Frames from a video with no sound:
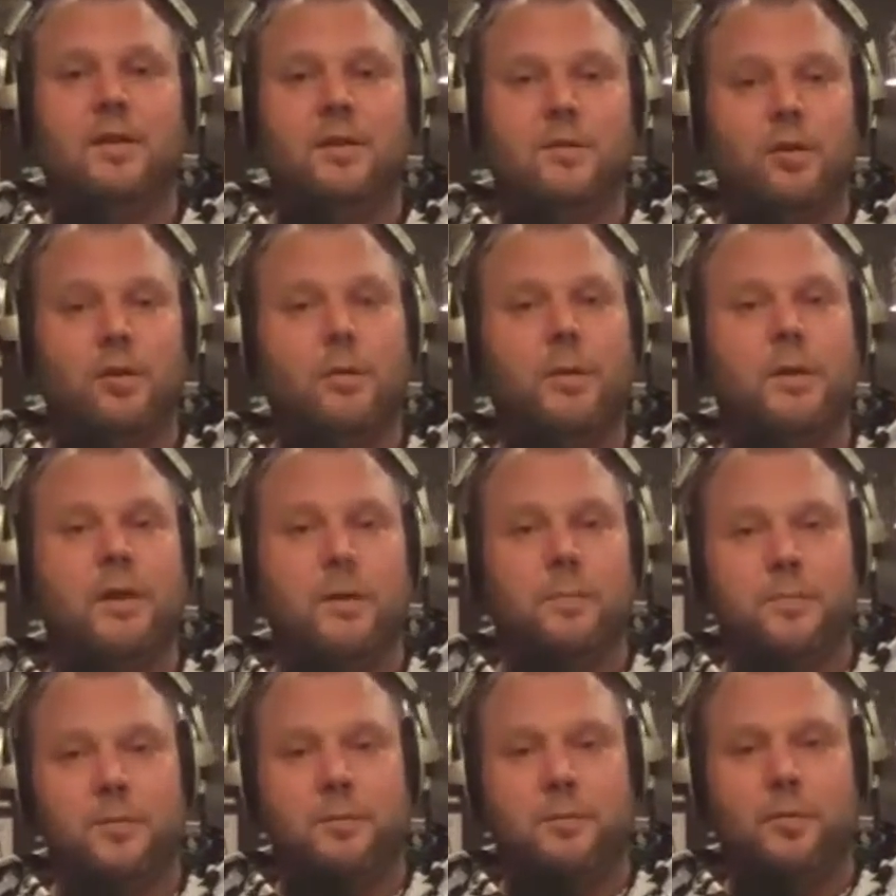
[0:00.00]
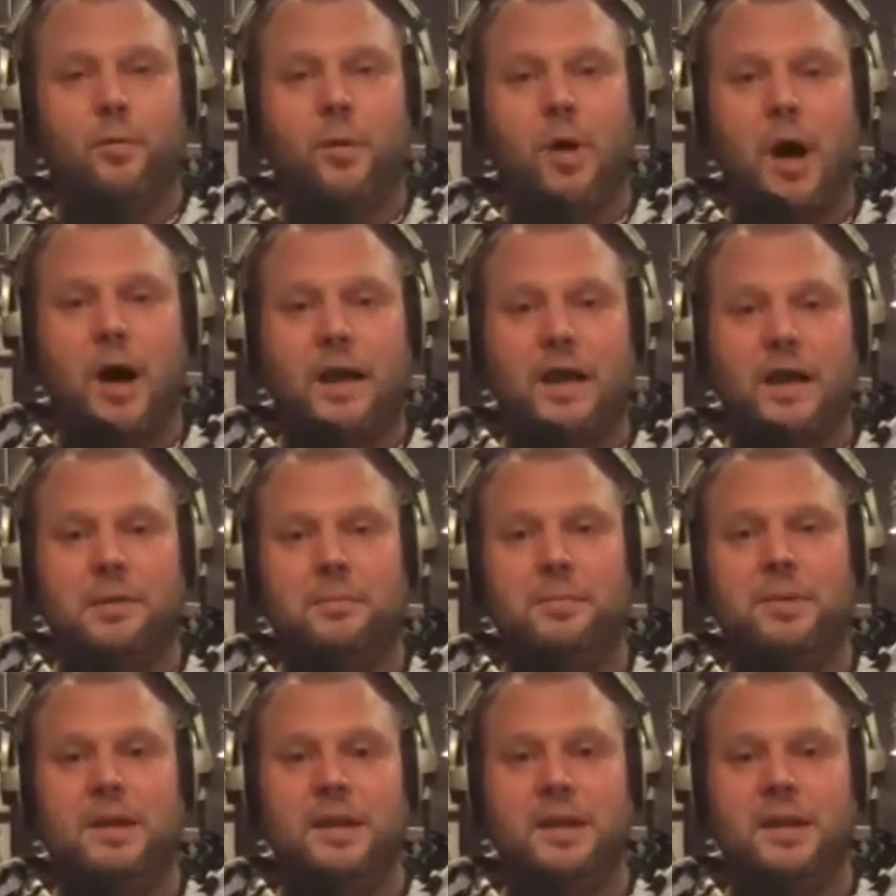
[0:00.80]
growing up in Milwaukee,
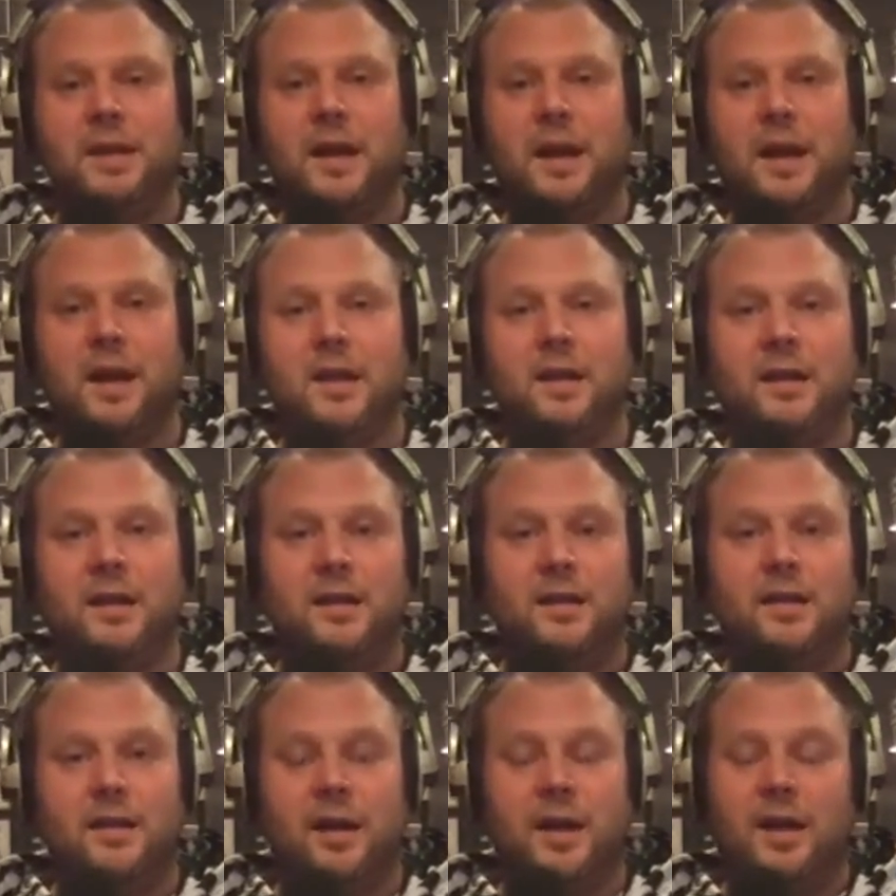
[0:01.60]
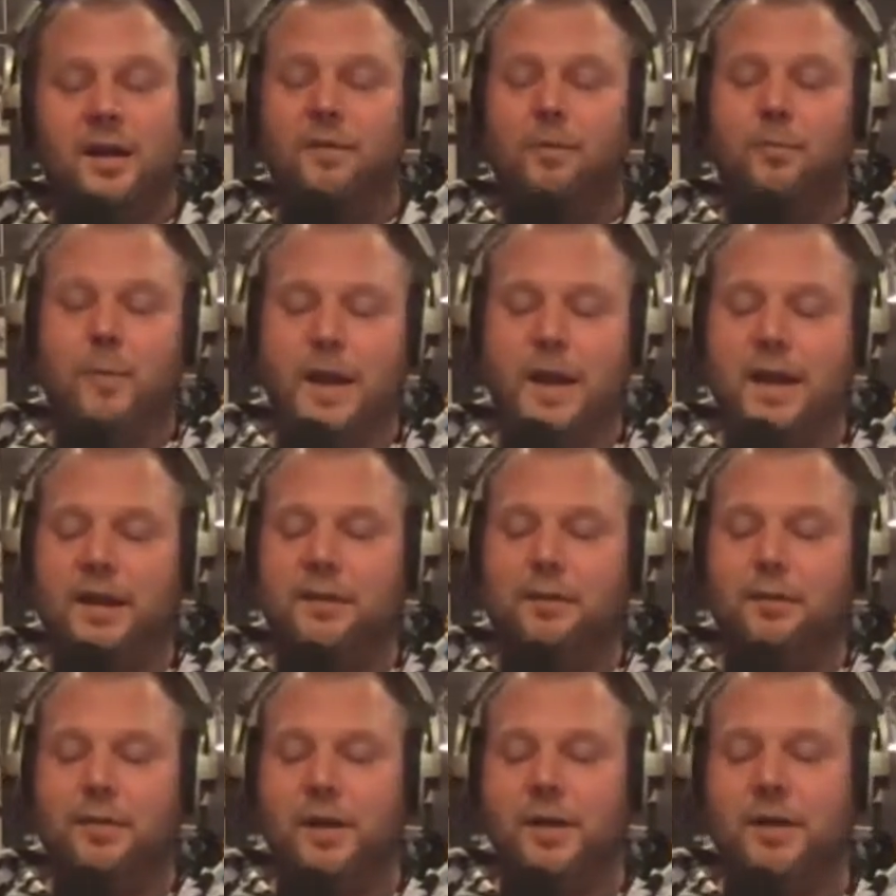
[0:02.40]
being on the
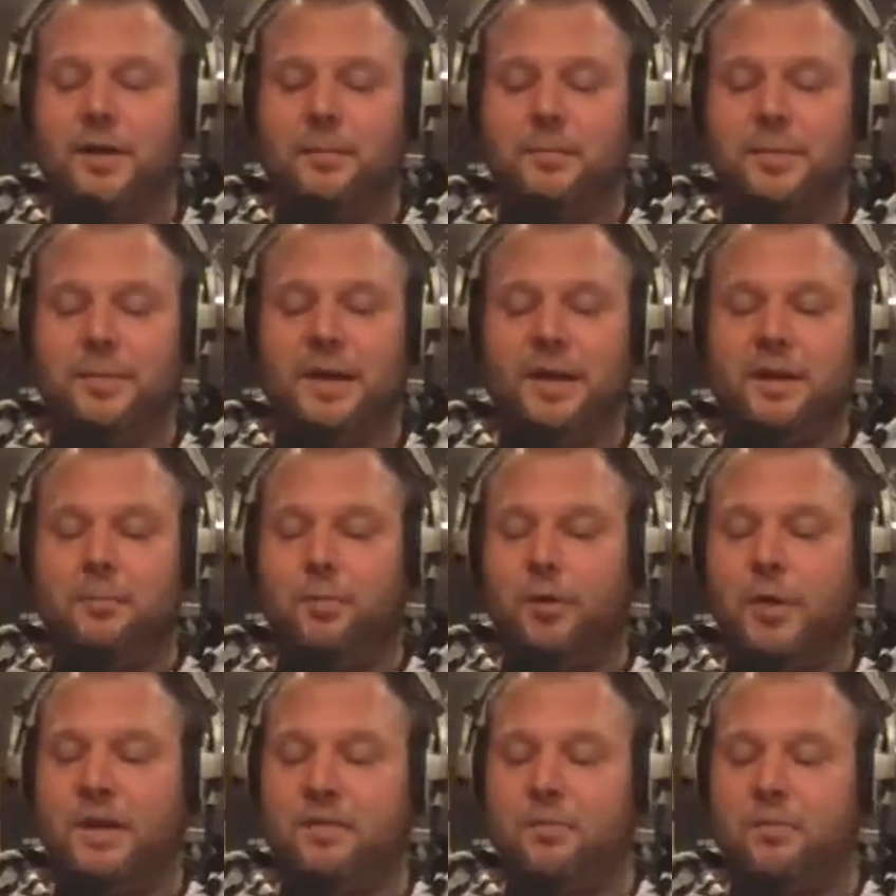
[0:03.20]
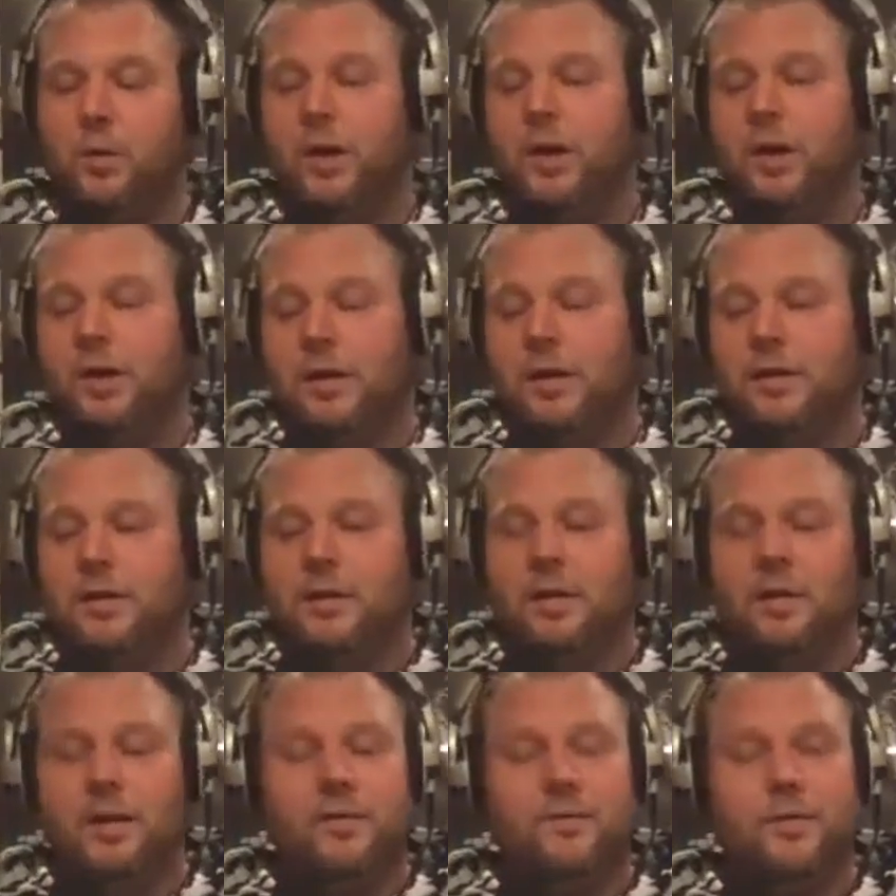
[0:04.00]
radio there and being a place where
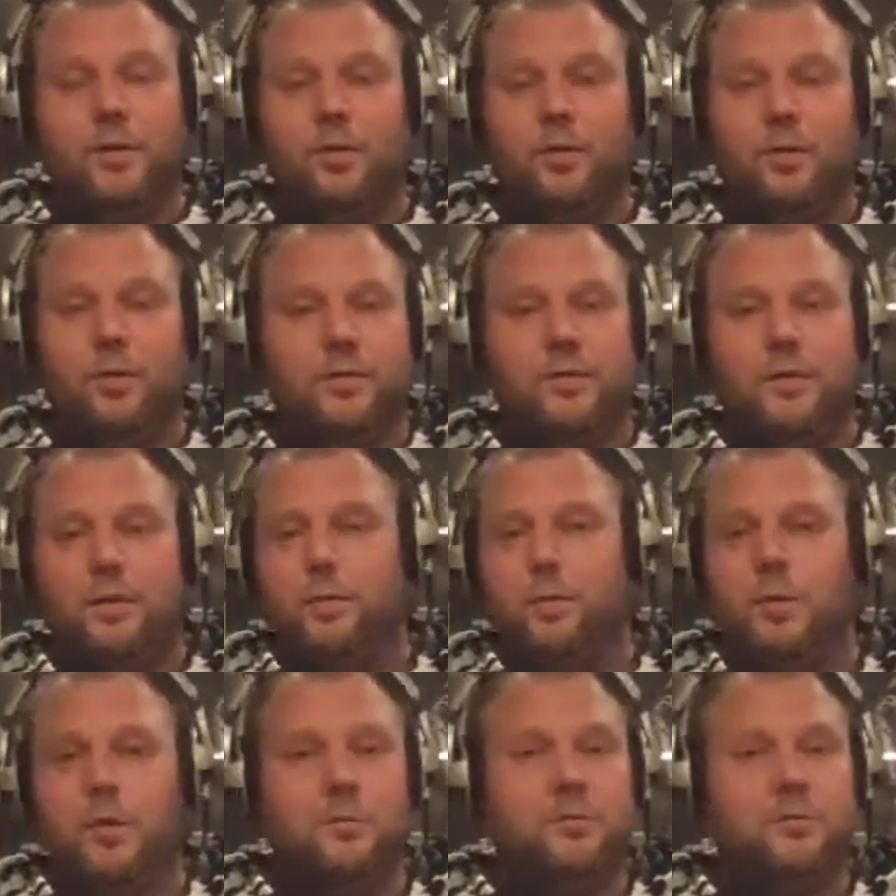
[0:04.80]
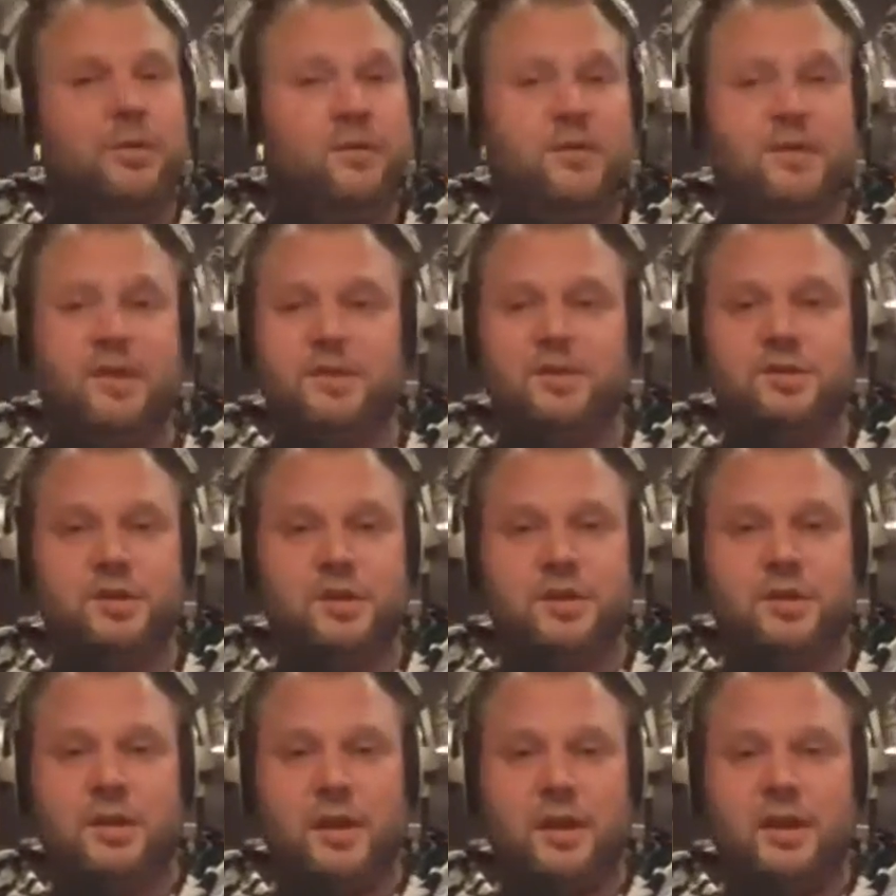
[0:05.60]
if you were a
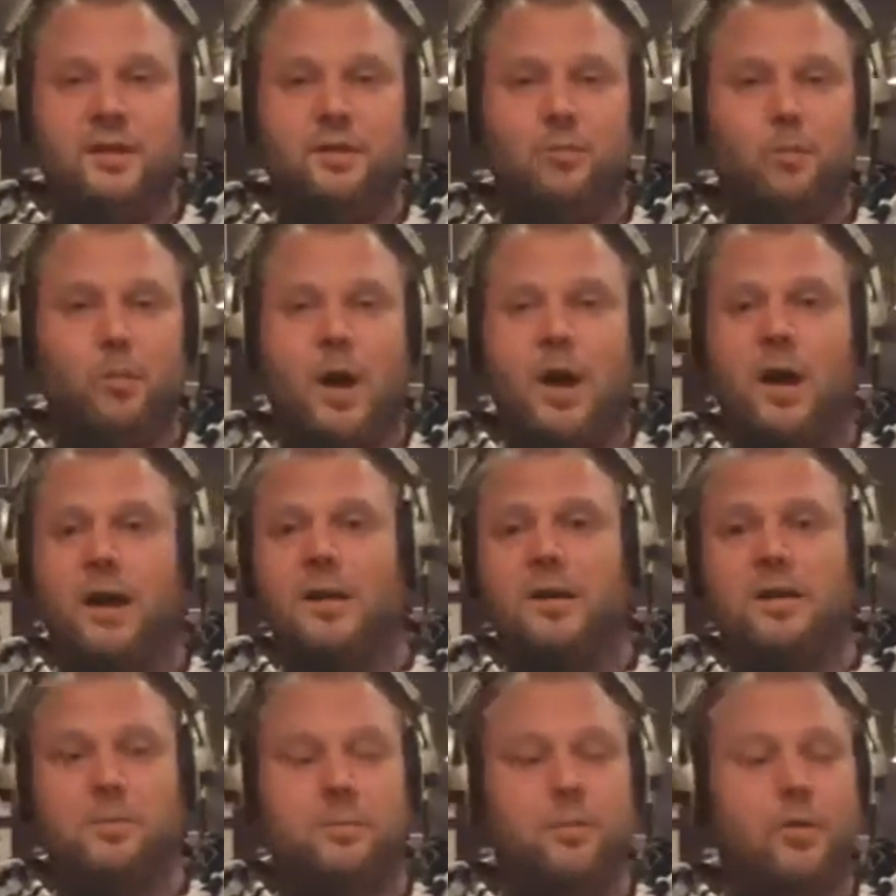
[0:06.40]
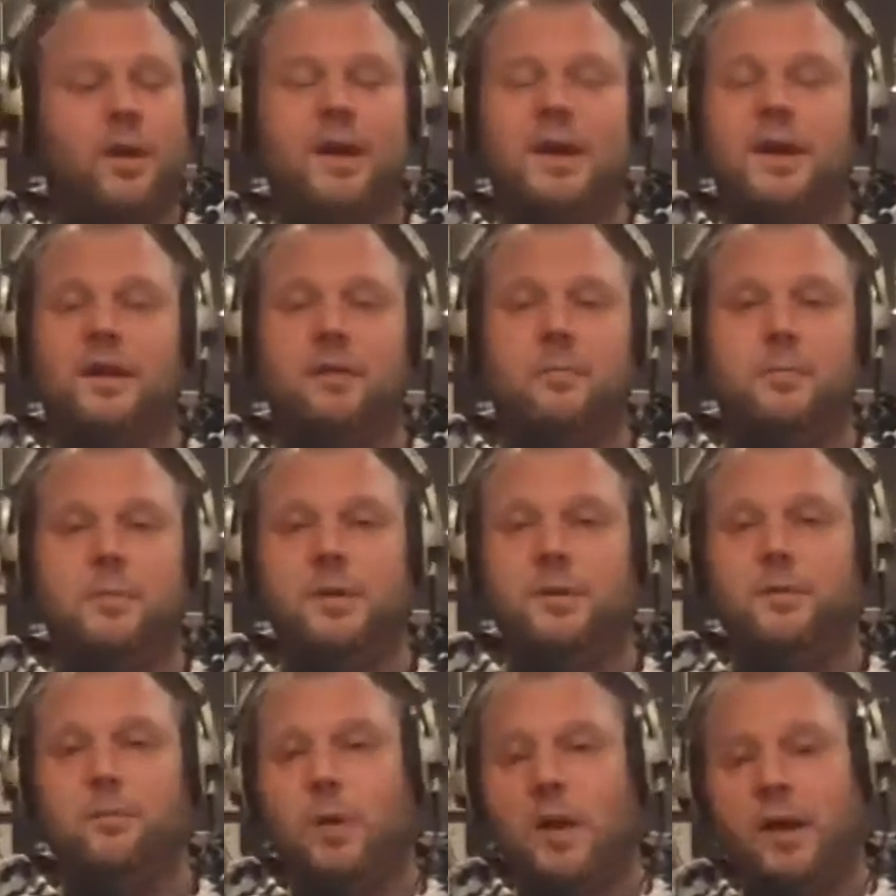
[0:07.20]
musician and you wanted to play in the
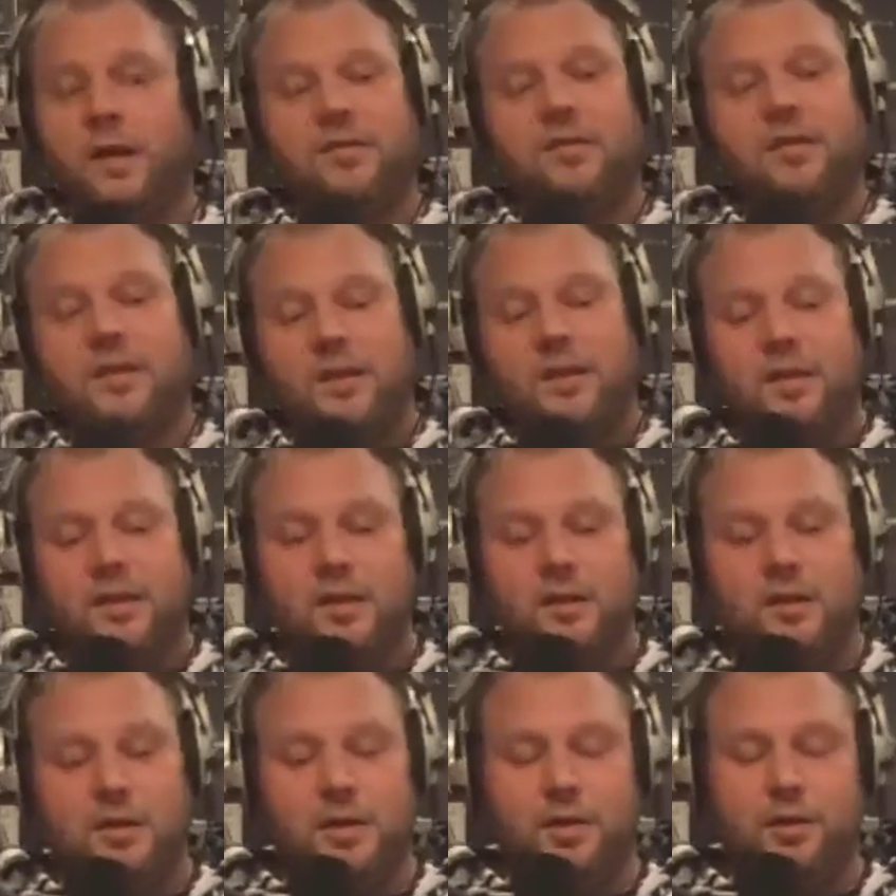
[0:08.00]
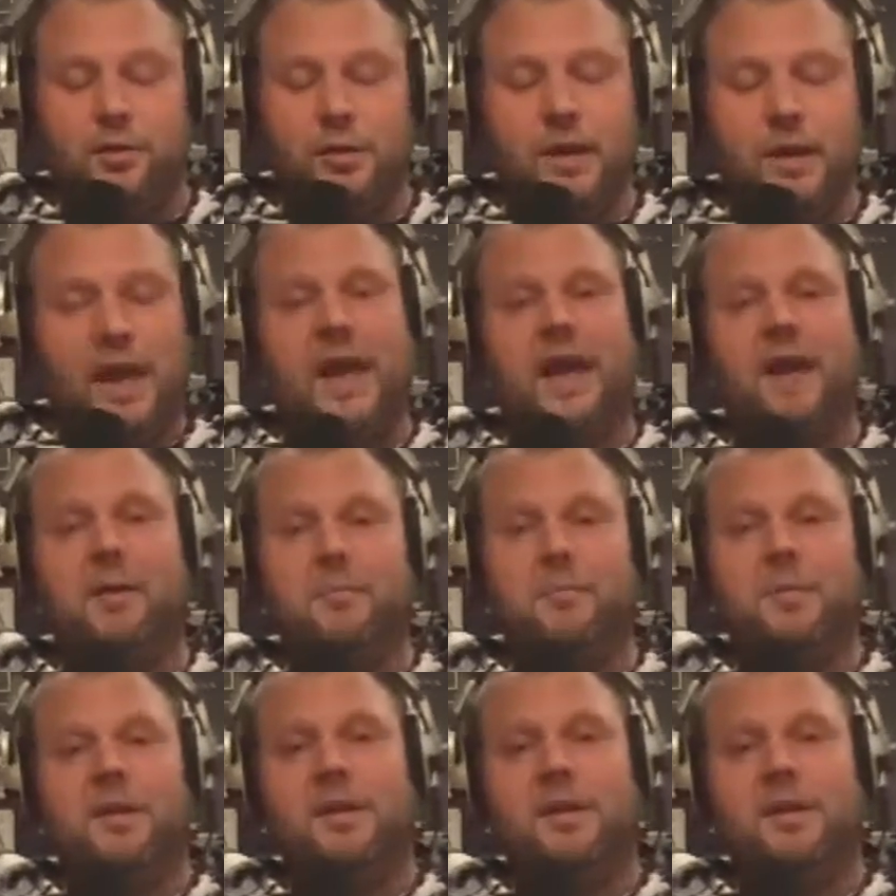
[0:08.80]
Midwest, you came